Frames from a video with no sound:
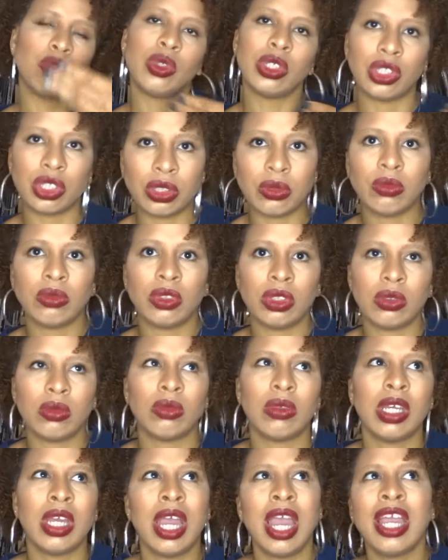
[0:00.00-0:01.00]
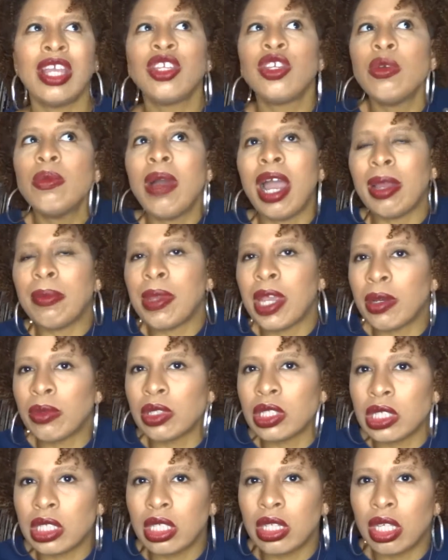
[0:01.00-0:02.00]
which... you might be
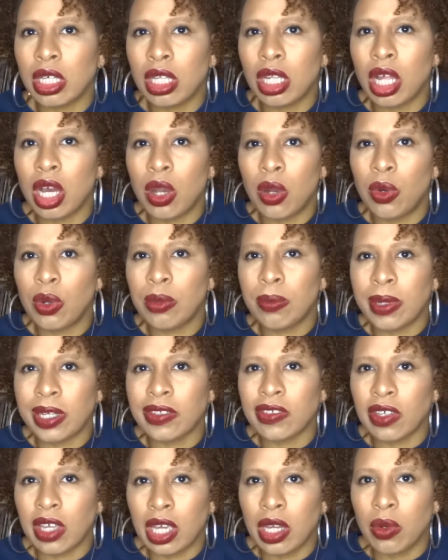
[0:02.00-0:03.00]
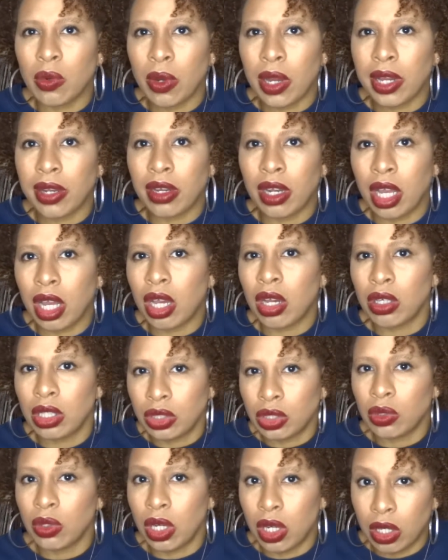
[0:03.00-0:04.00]
able to see the glow in my skin right now,
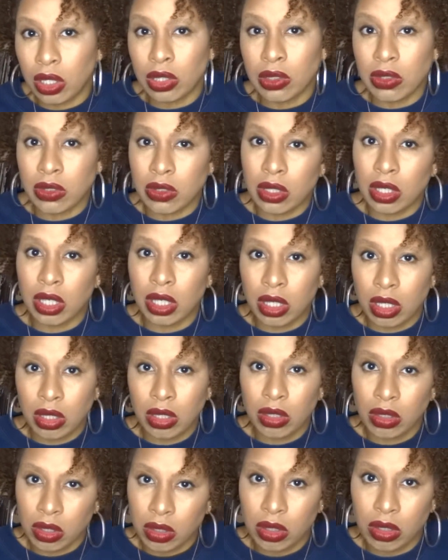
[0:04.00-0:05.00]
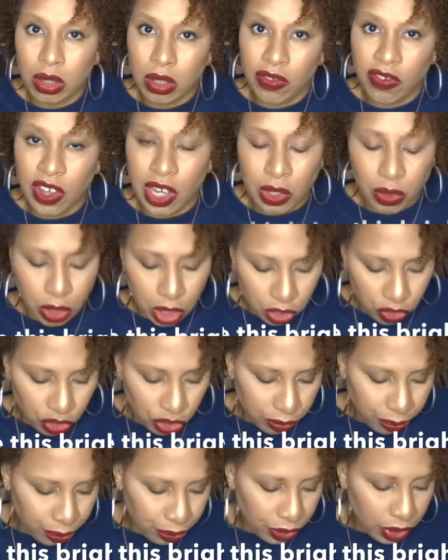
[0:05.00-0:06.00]
as you all can see the
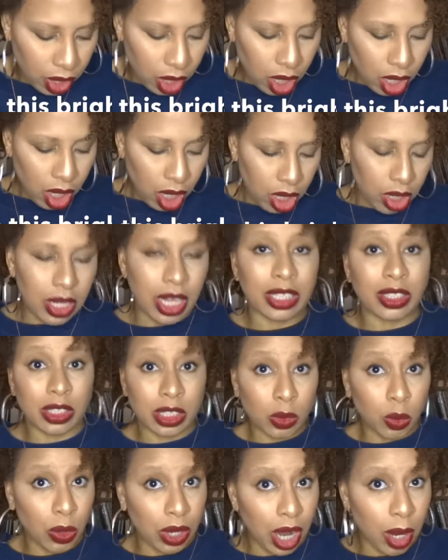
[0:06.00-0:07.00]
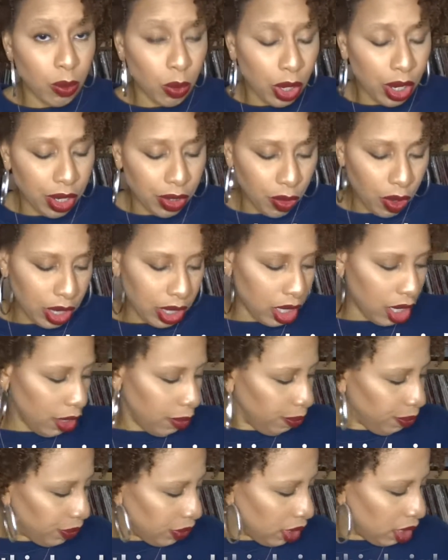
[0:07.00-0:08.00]
foundation. That's what I'm wearing right
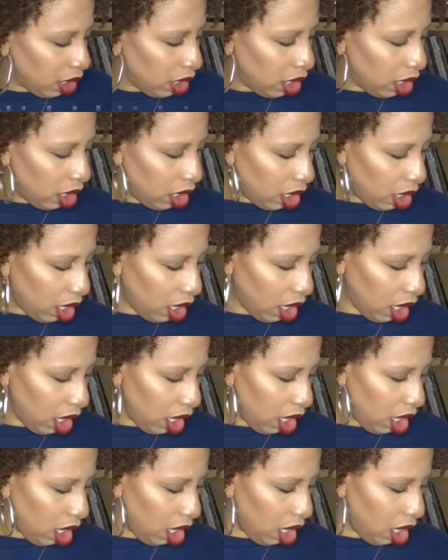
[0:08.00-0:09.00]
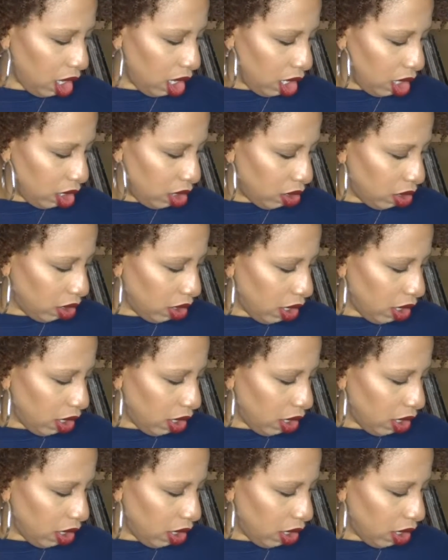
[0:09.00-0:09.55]
now. And